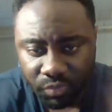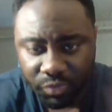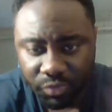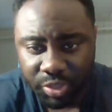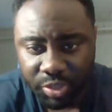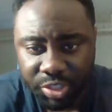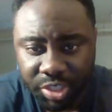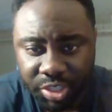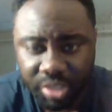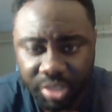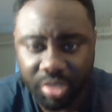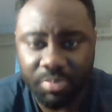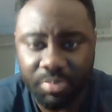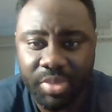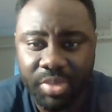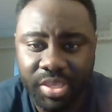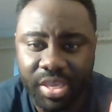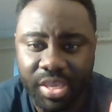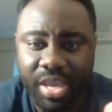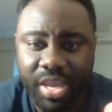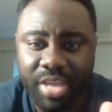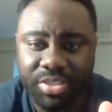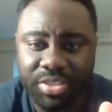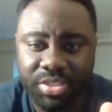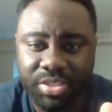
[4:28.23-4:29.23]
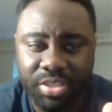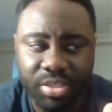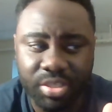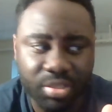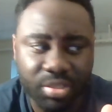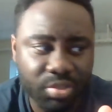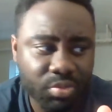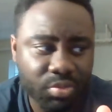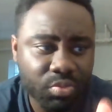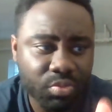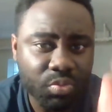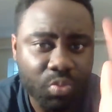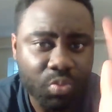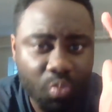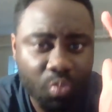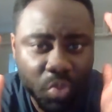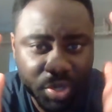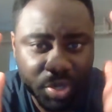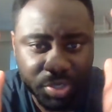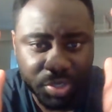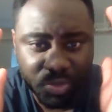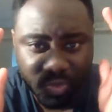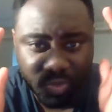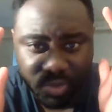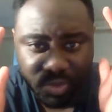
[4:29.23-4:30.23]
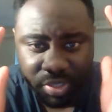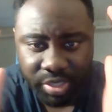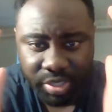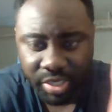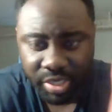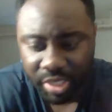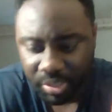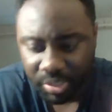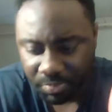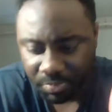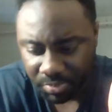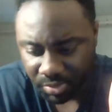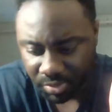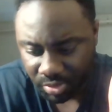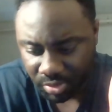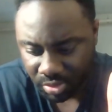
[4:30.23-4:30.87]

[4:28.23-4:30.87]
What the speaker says: Virginia McCaskey, would you keep?